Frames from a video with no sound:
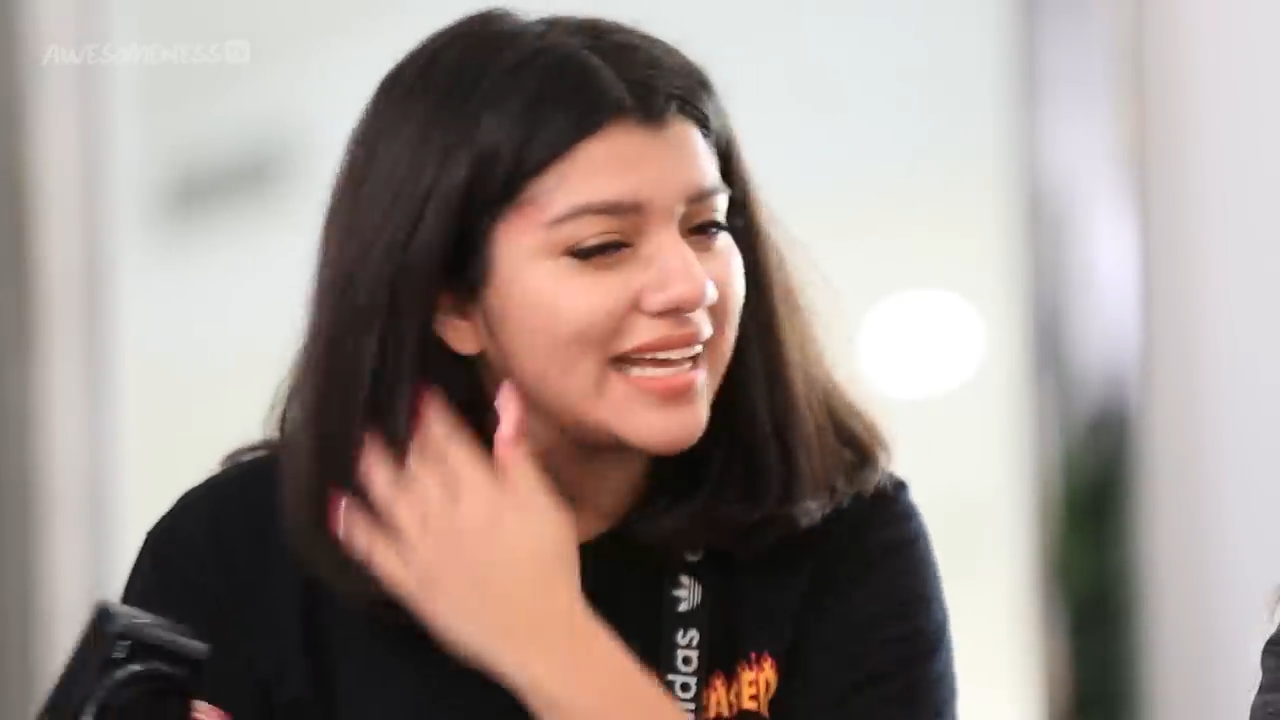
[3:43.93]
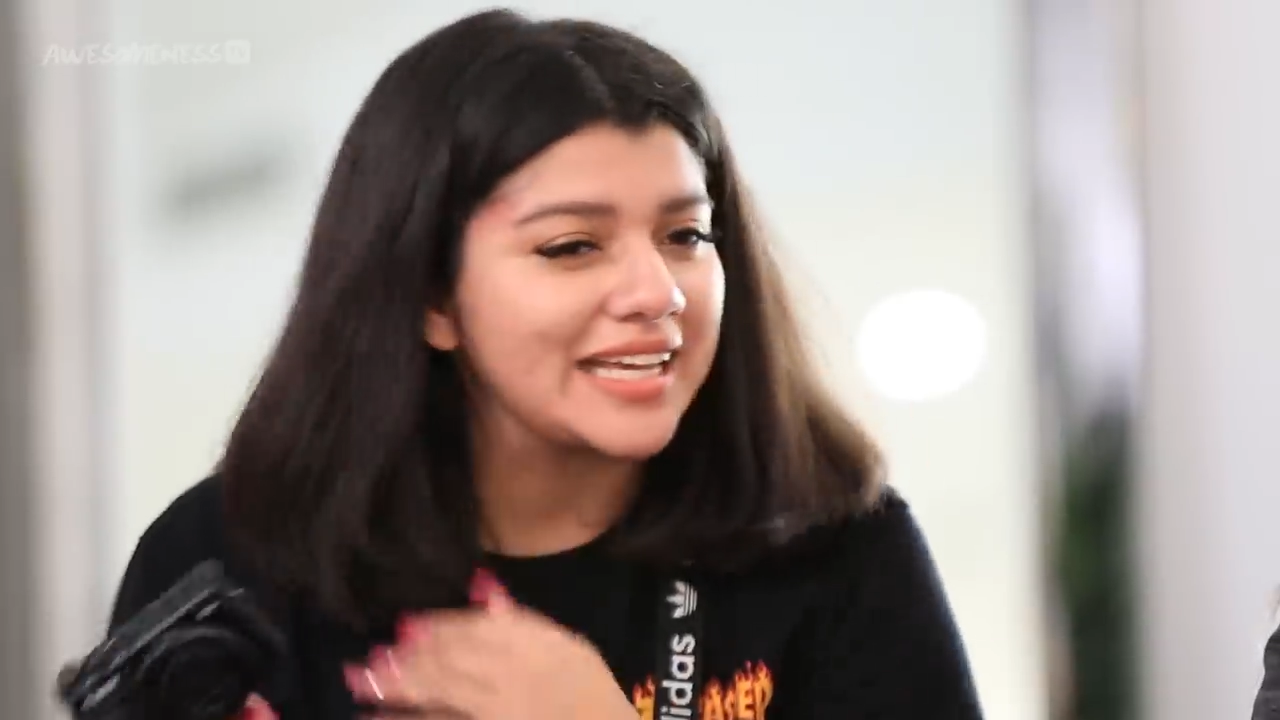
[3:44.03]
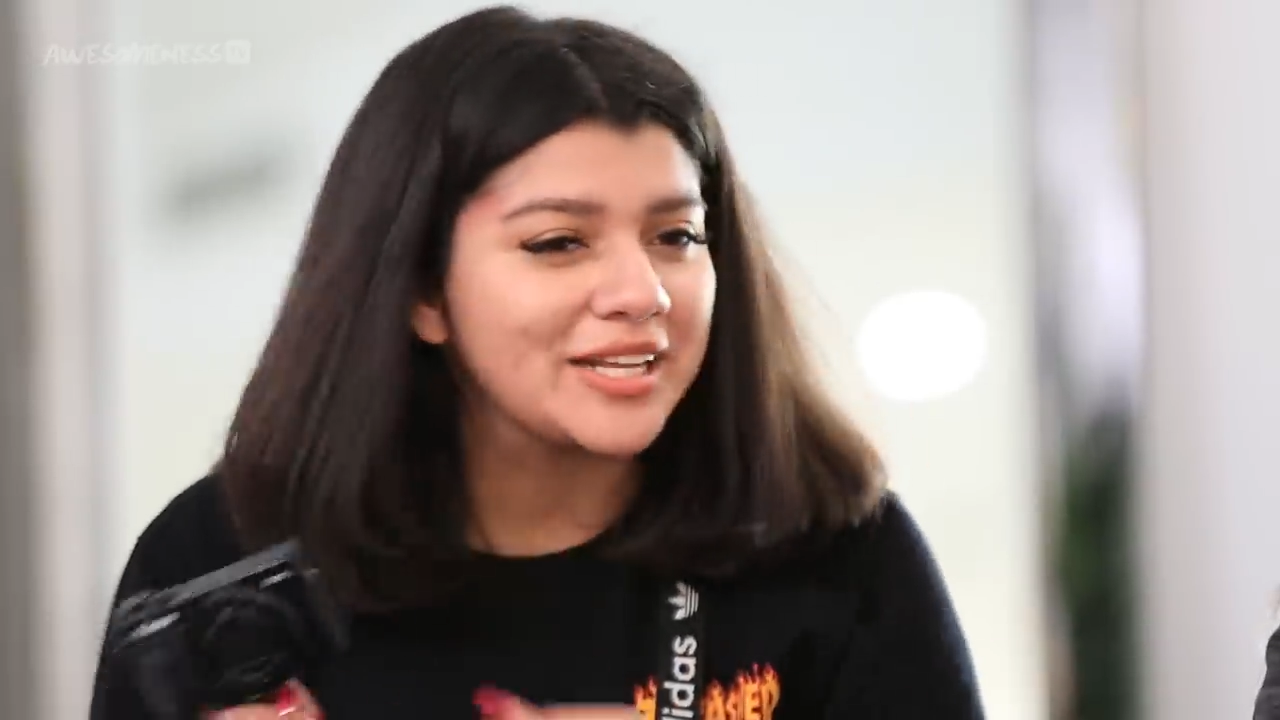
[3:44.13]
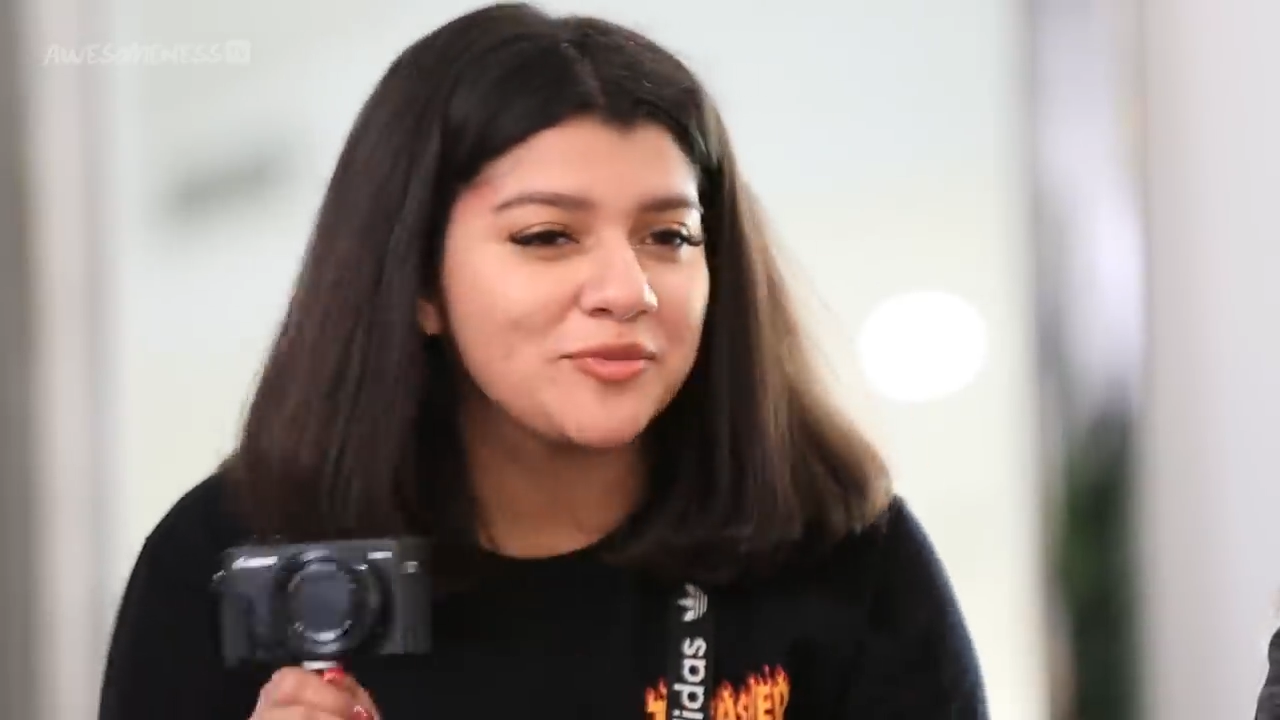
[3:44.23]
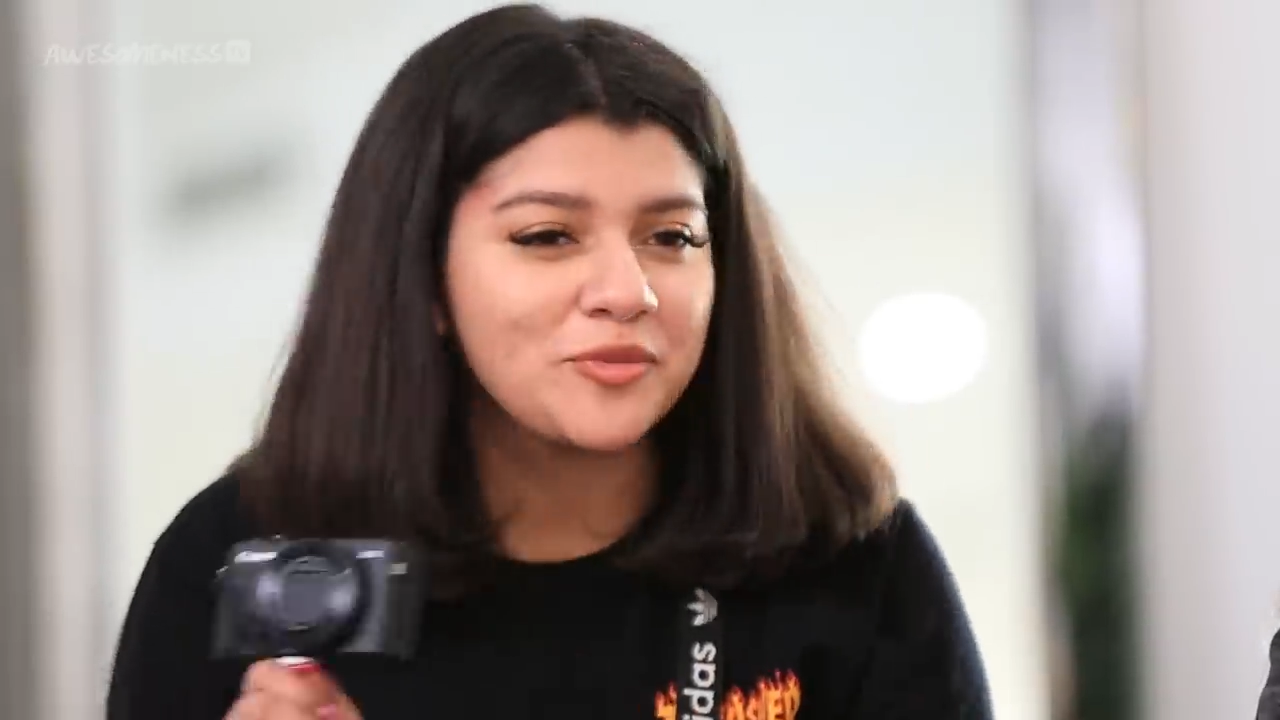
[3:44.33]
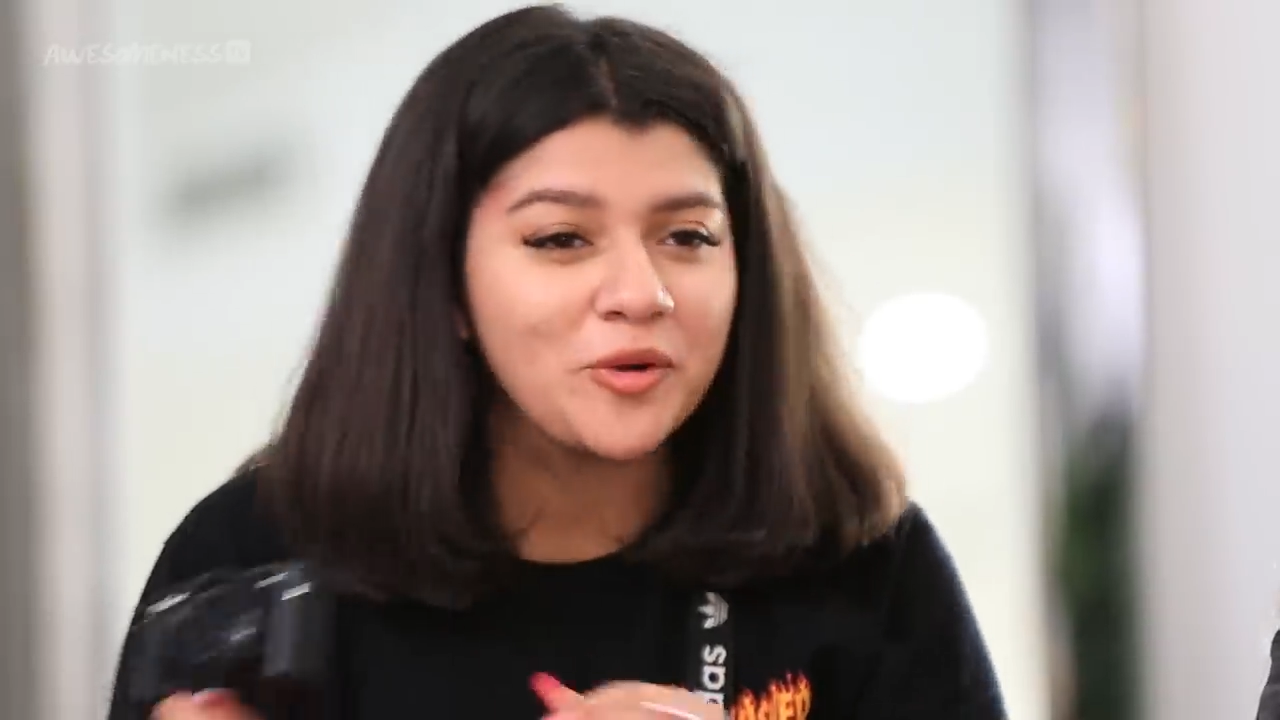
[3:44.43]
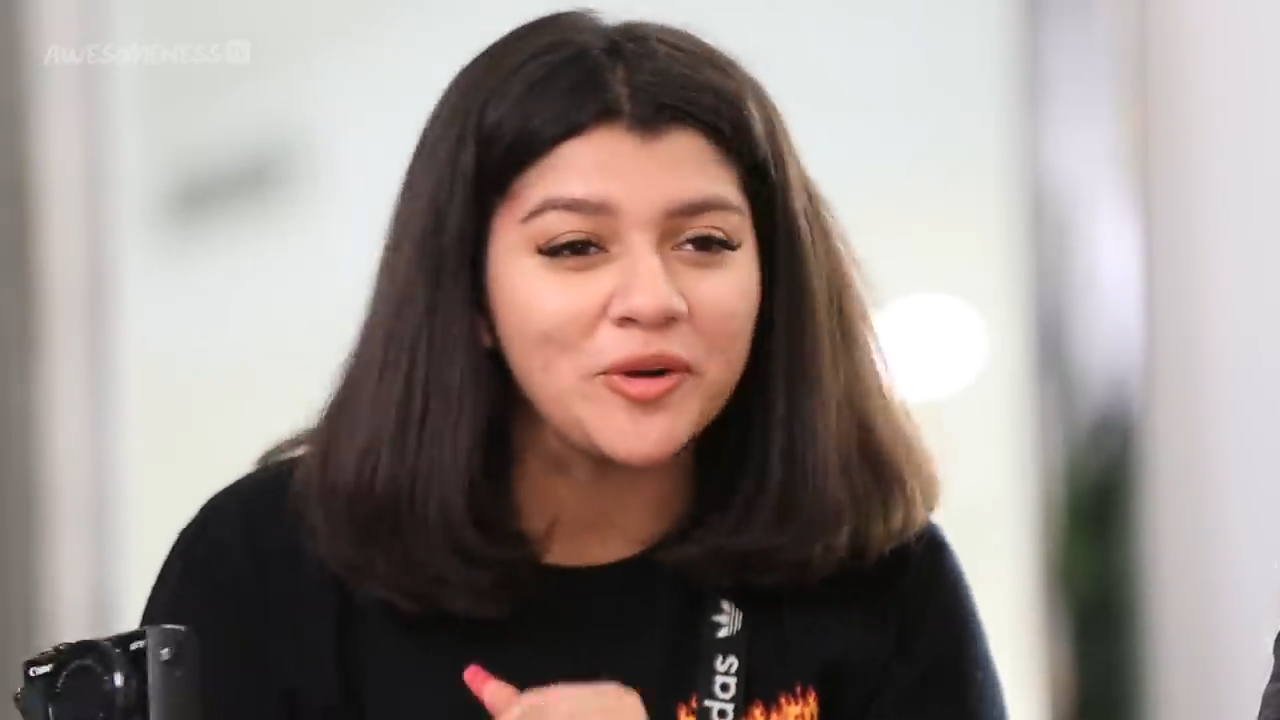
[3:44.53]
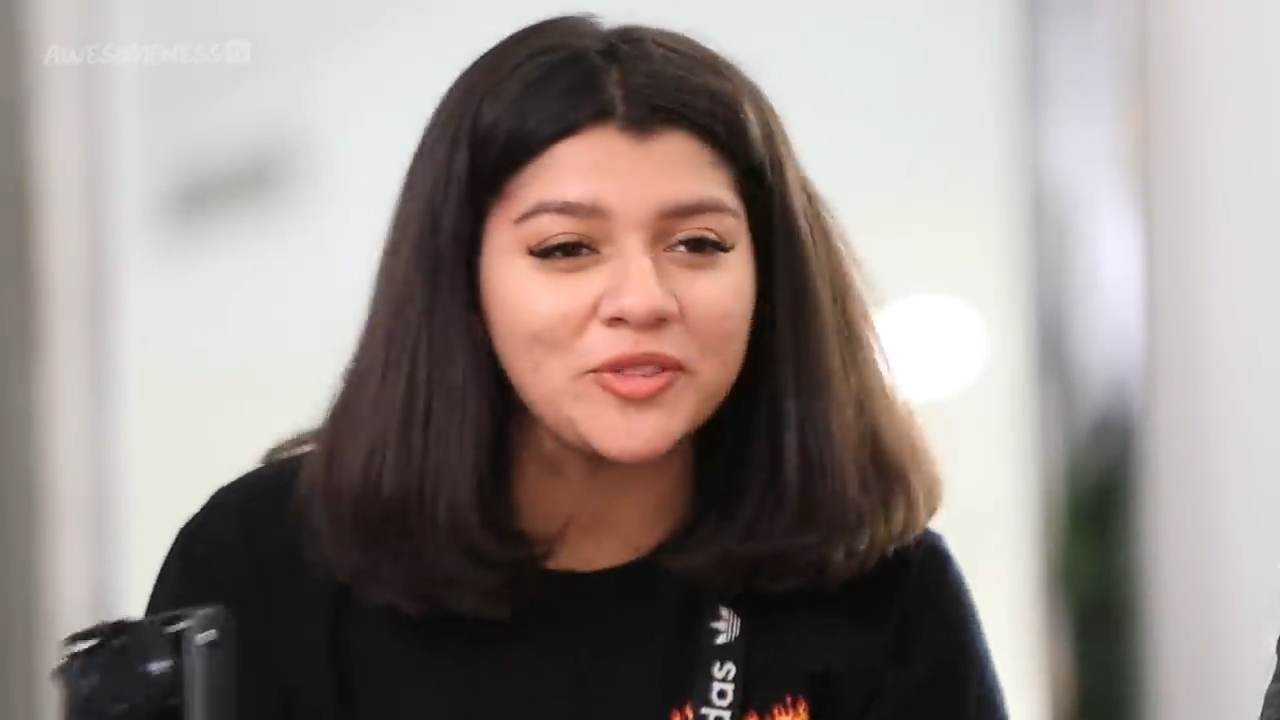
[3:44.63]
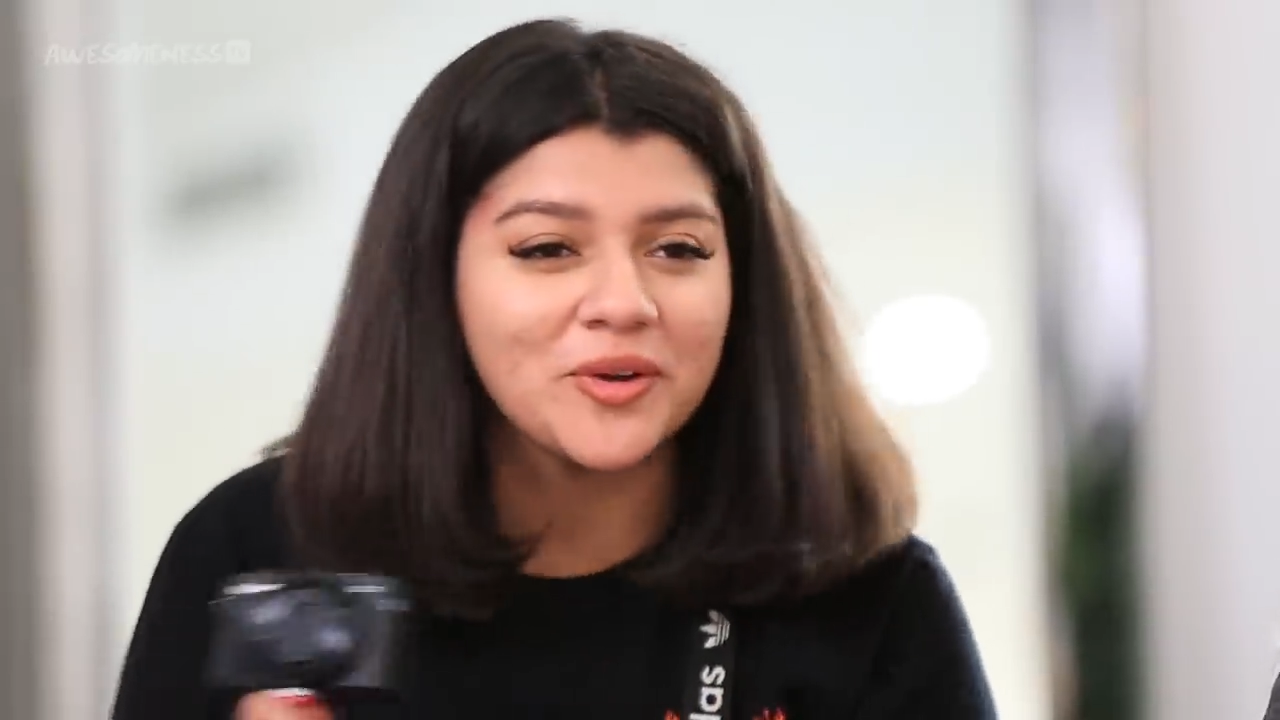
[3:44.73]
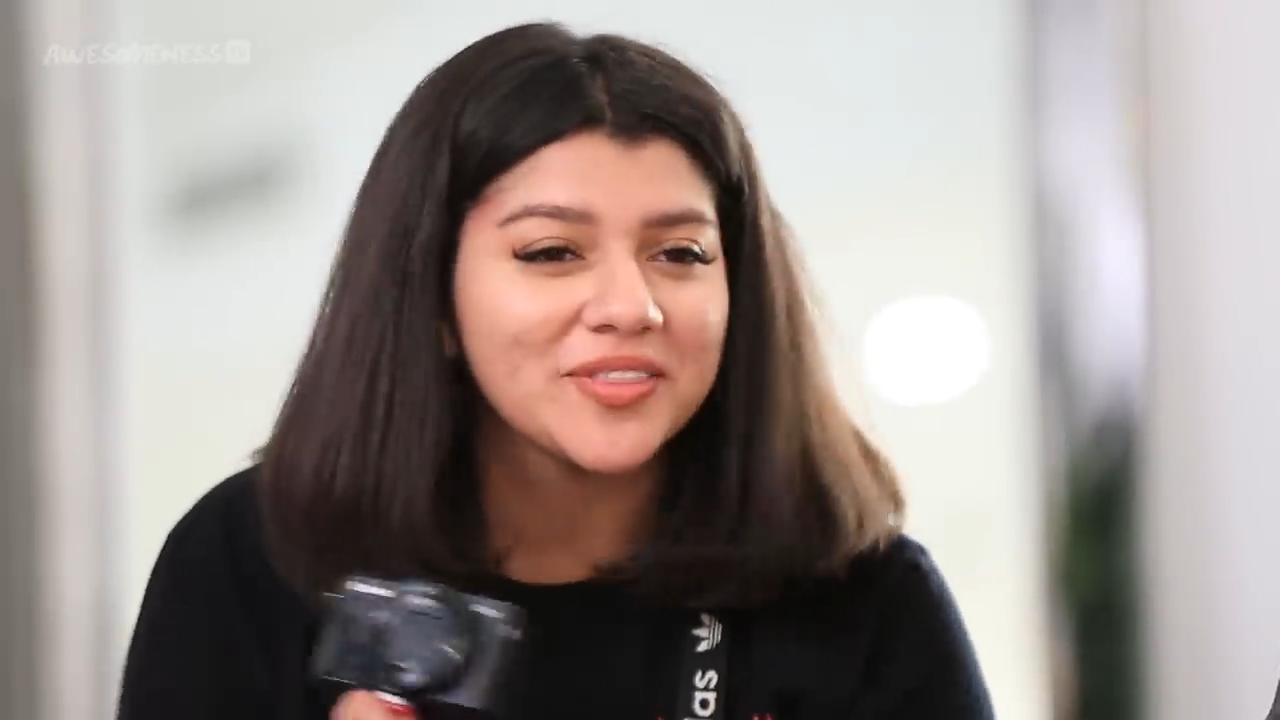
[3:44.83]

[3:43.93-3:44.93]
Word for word: I can record